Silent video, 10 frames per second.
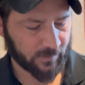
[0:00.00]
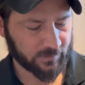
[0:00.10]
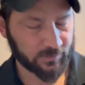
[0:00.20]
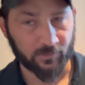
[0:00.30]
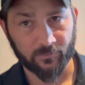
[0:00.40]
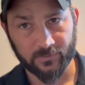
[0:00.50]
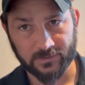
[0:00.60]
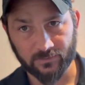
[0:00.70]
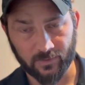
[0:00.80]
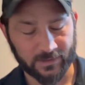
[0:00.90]
So this
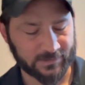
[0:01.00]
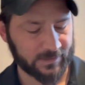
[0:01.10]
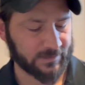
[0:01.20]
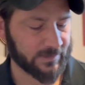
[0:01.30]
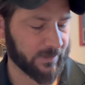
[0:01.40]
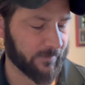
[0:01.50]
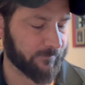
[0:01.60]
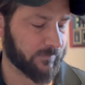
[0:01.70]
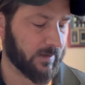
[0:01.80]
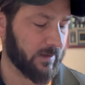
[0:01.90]
is what it says here.
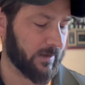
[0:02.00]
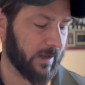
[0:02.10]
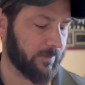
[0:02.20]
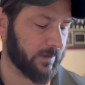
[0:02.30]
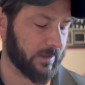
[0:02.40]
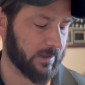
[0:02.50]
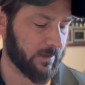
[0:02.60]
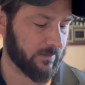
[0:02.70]
Enabling